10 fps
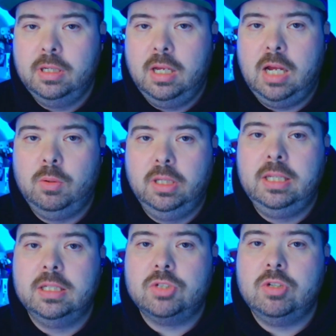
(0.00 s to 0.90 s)
I will
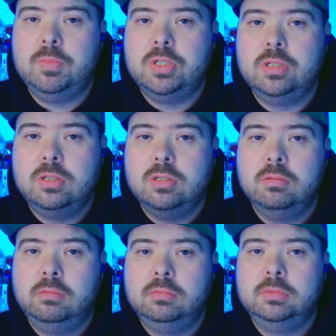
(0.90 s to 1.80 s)
link descriptions,
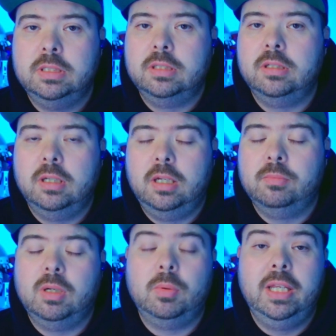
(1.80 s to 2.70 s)
and
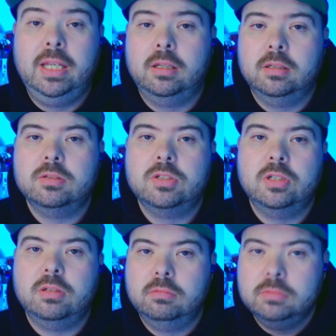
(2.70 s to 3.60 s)
I will link
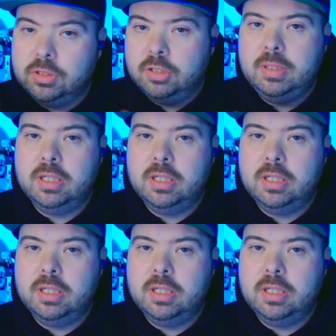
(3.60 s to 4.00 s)
to them in the